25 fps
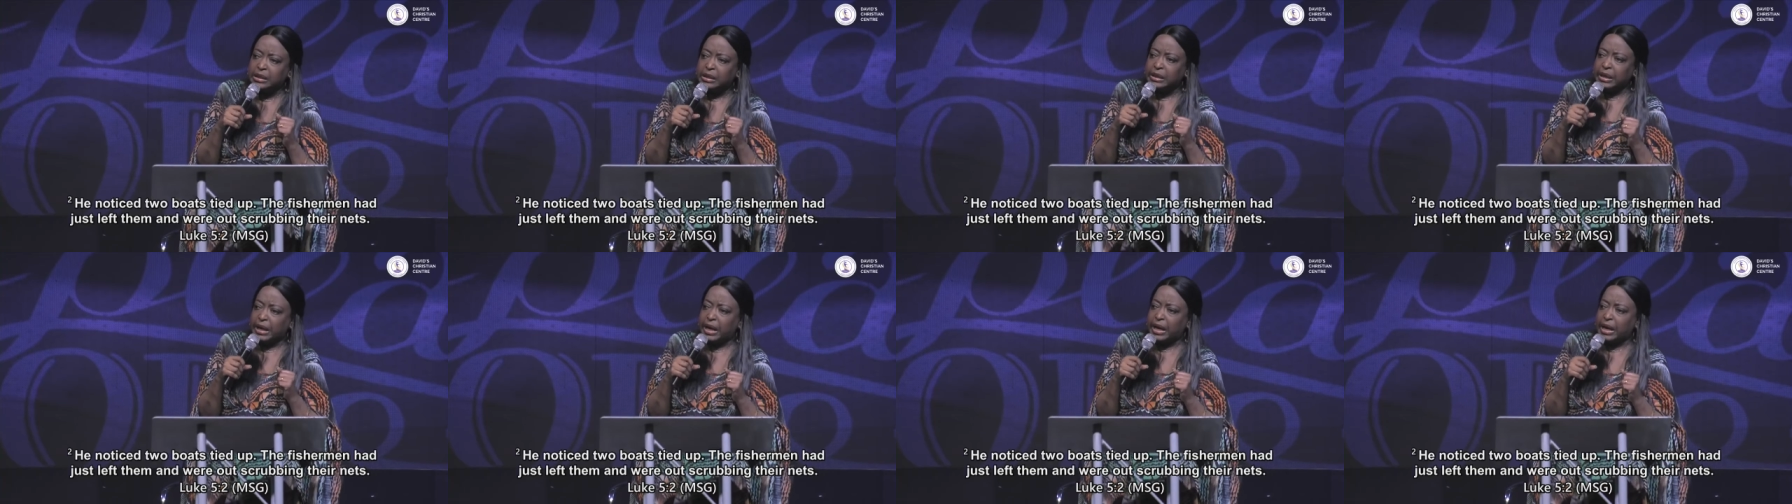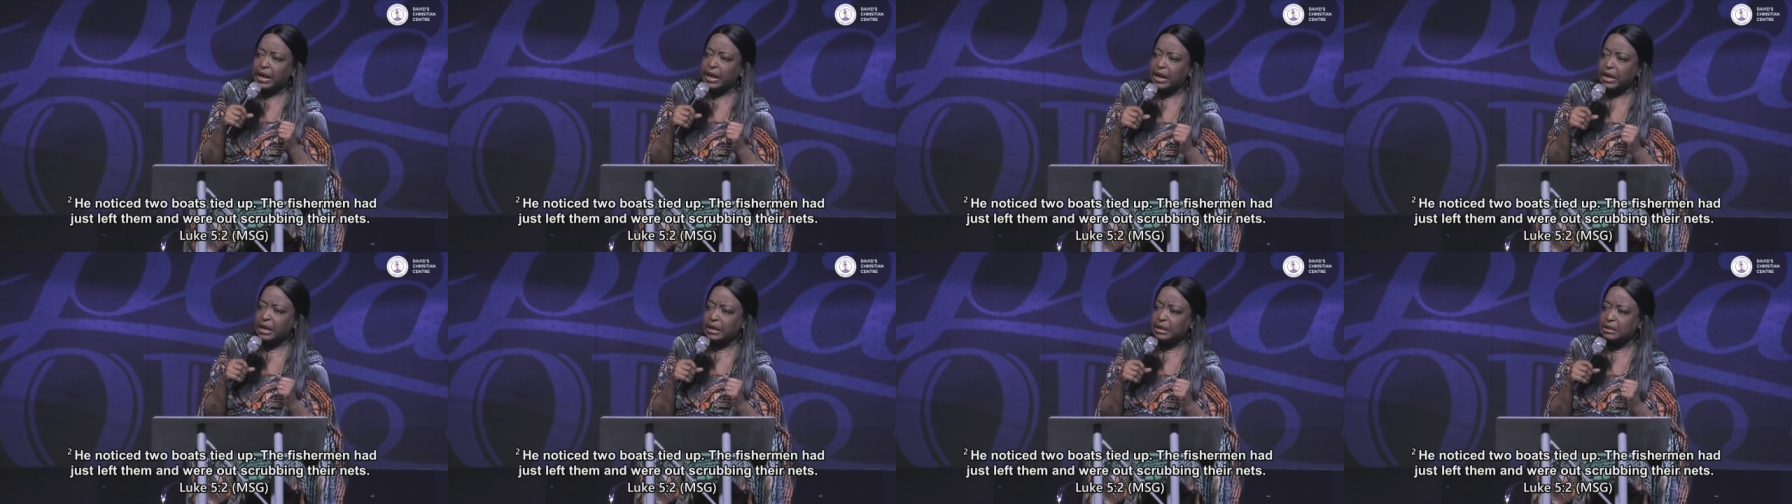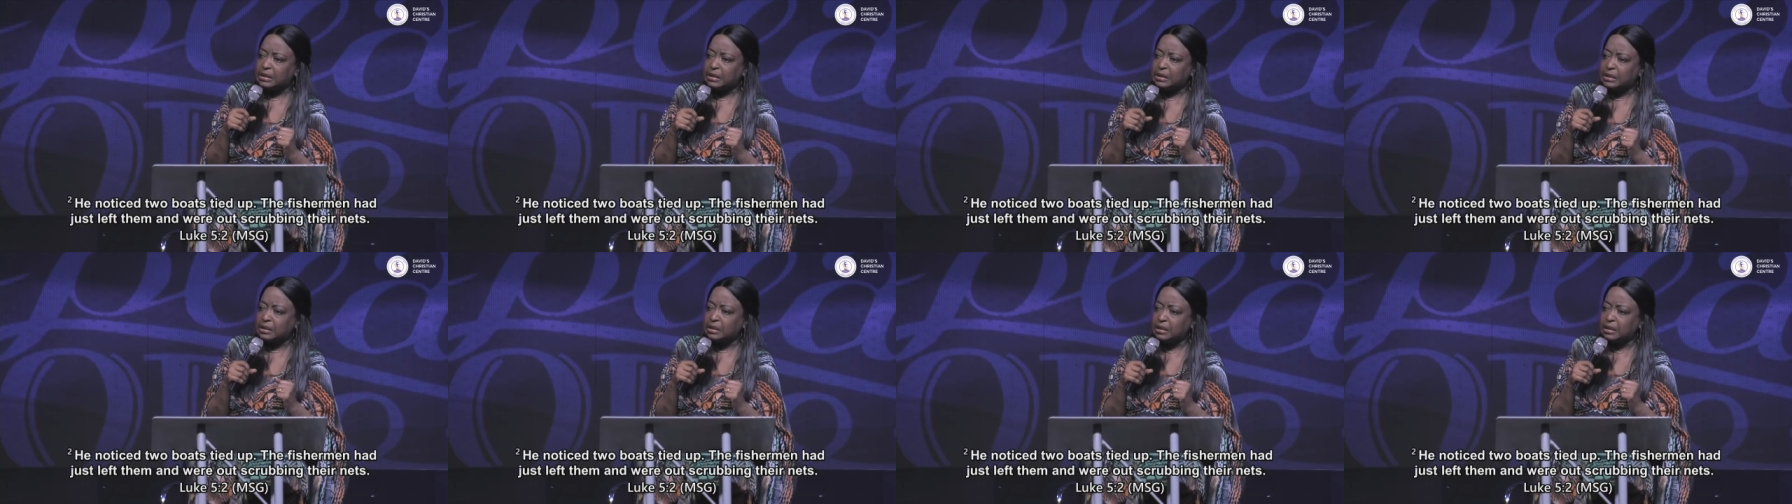their
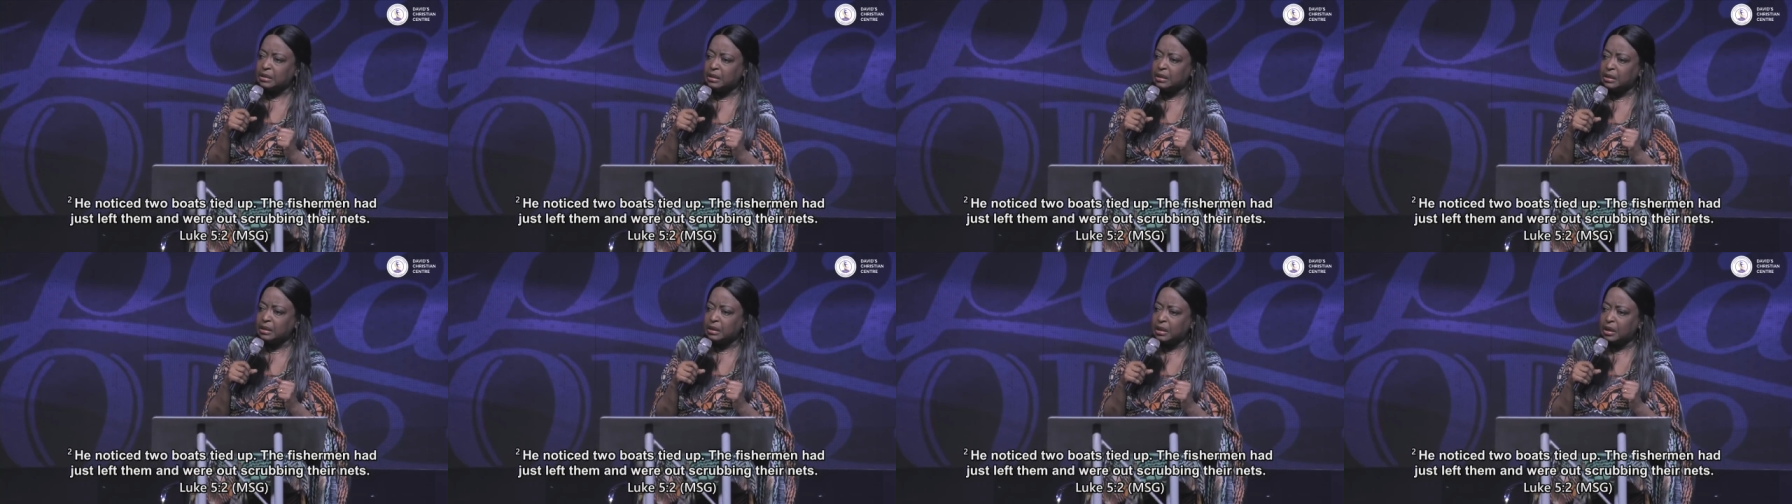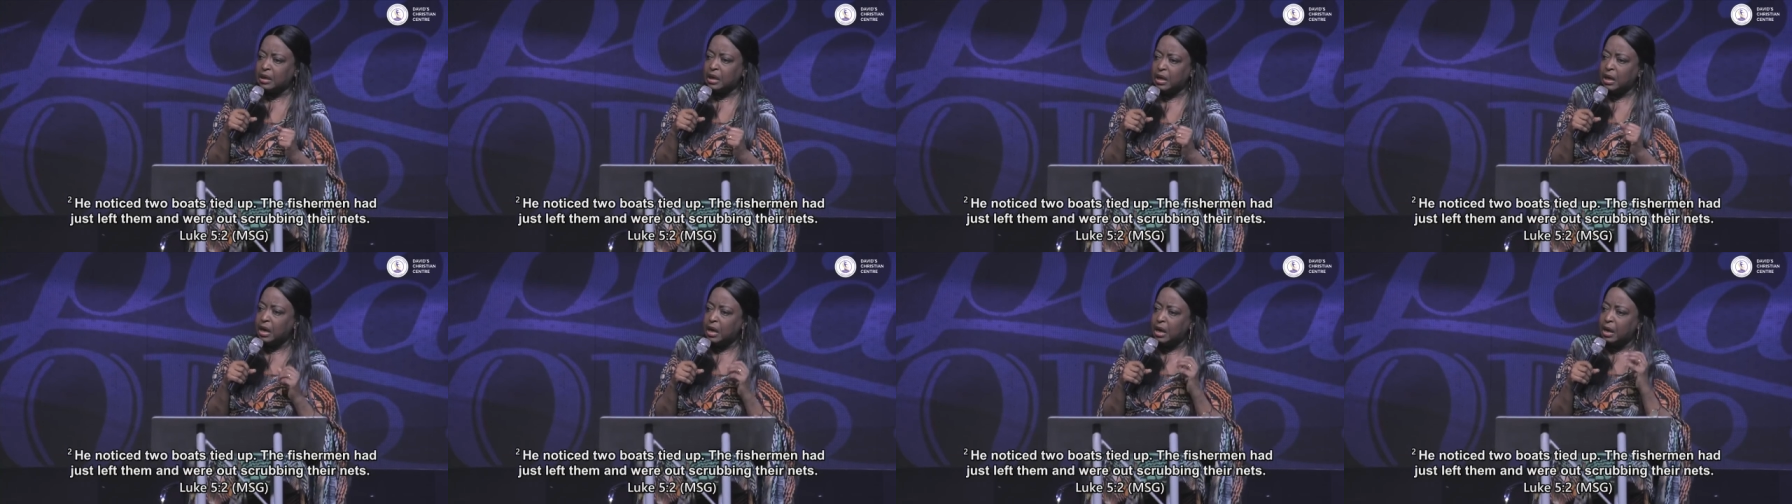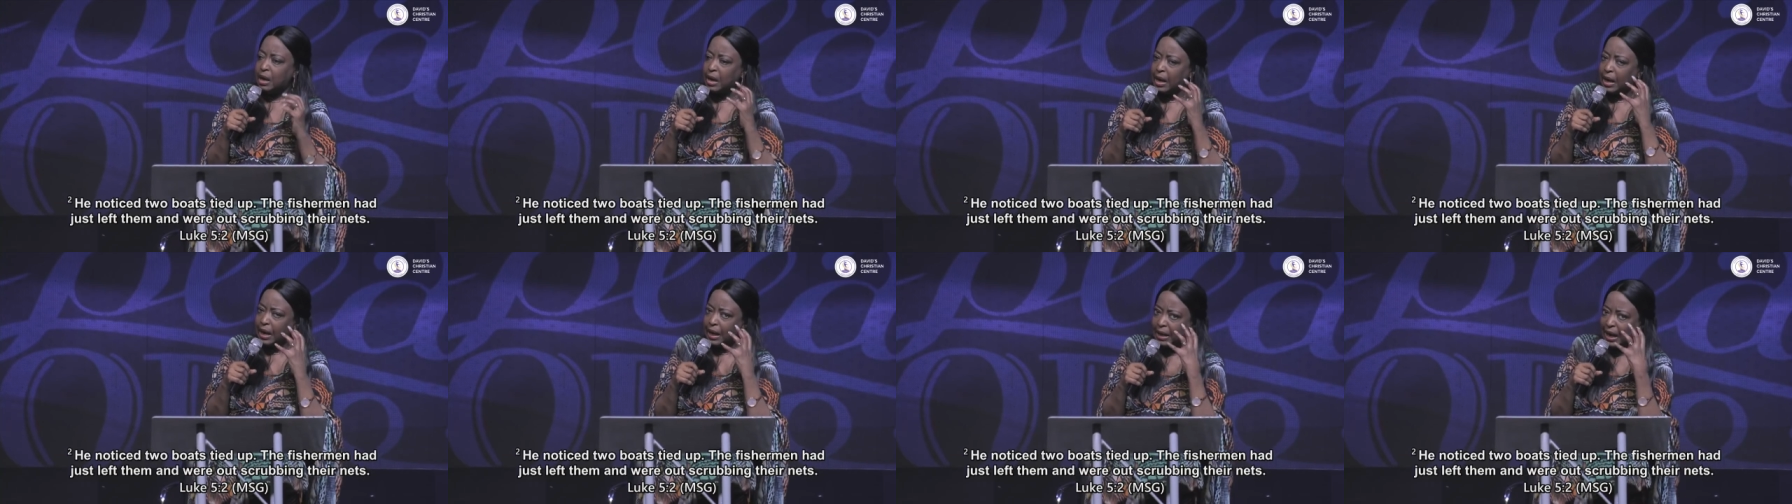nets.
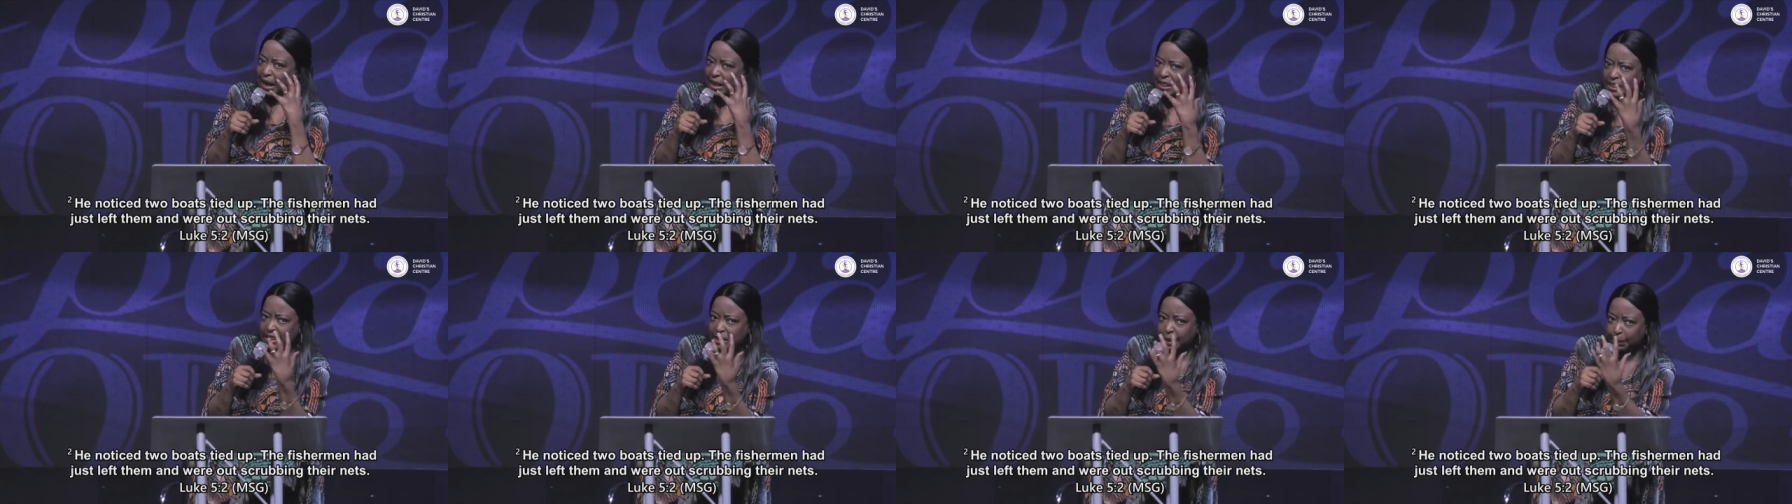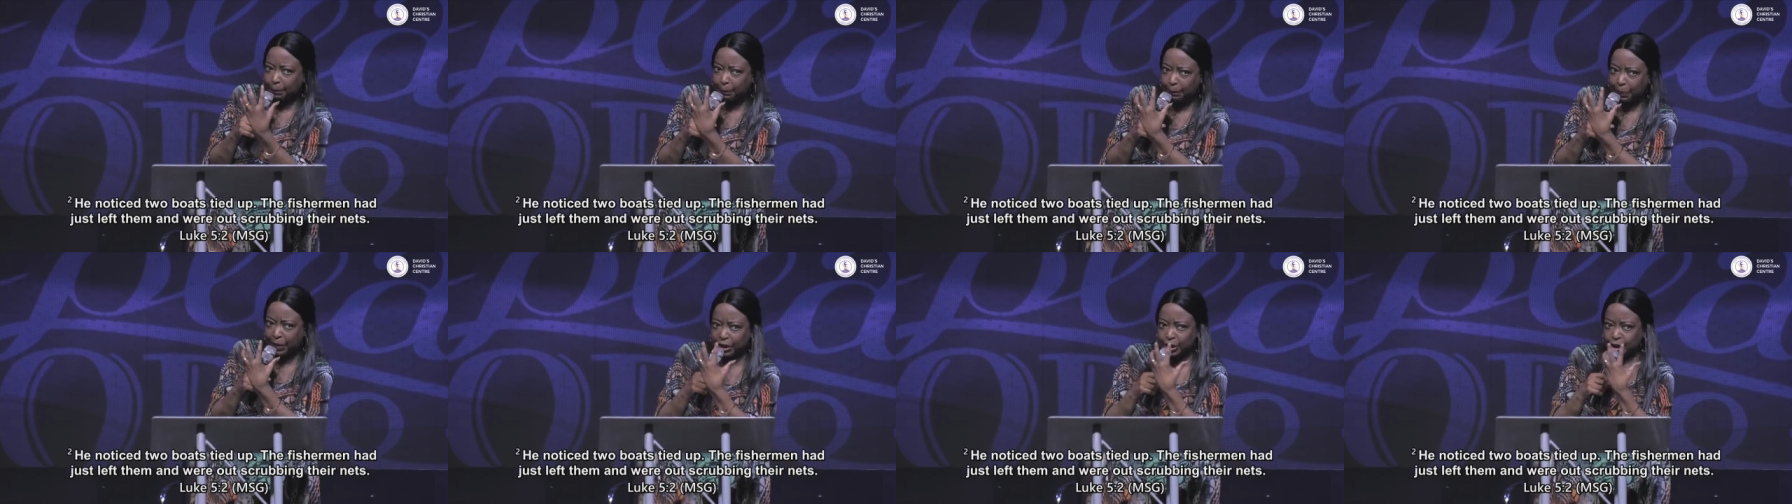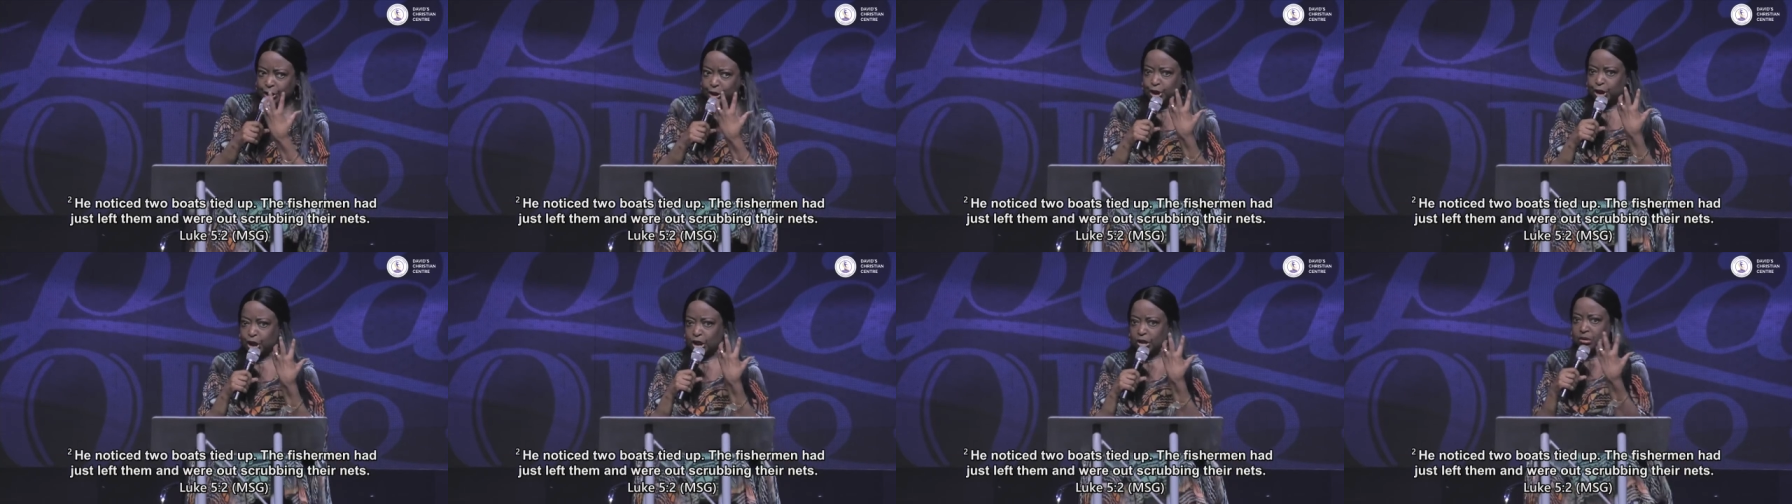Get the
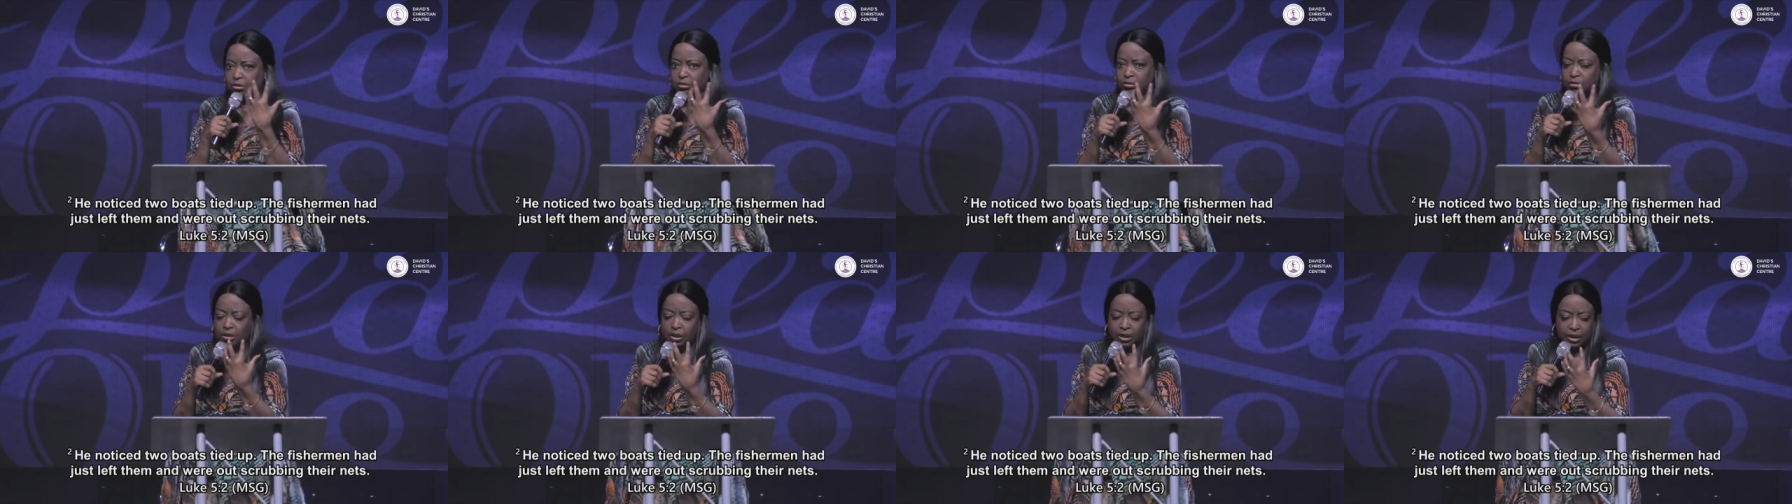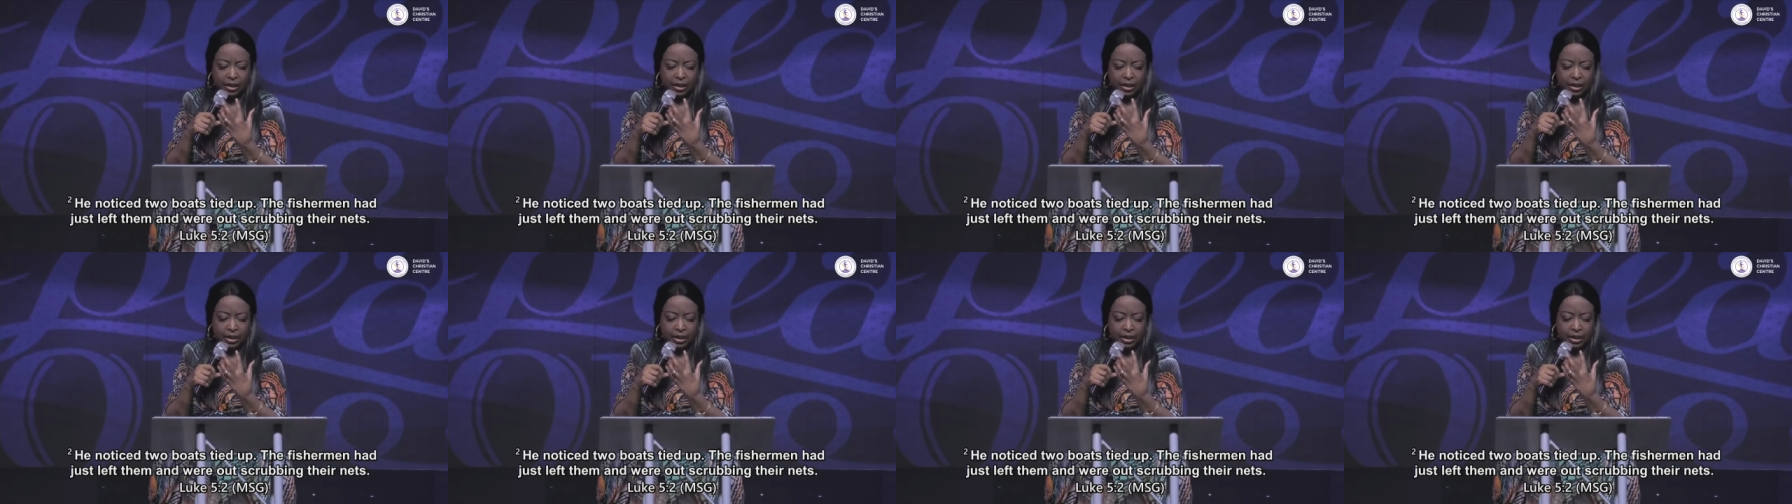picture.